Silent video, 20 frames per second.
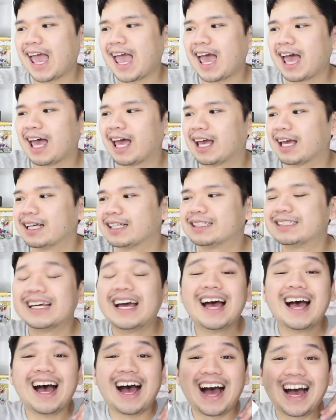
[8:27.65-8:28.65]
and
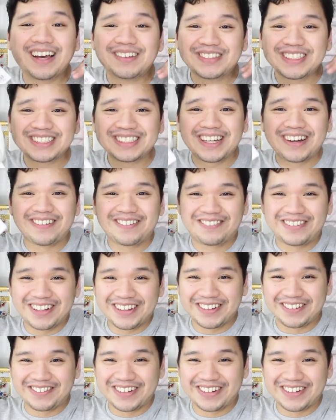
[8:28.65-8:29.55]
I'm just really,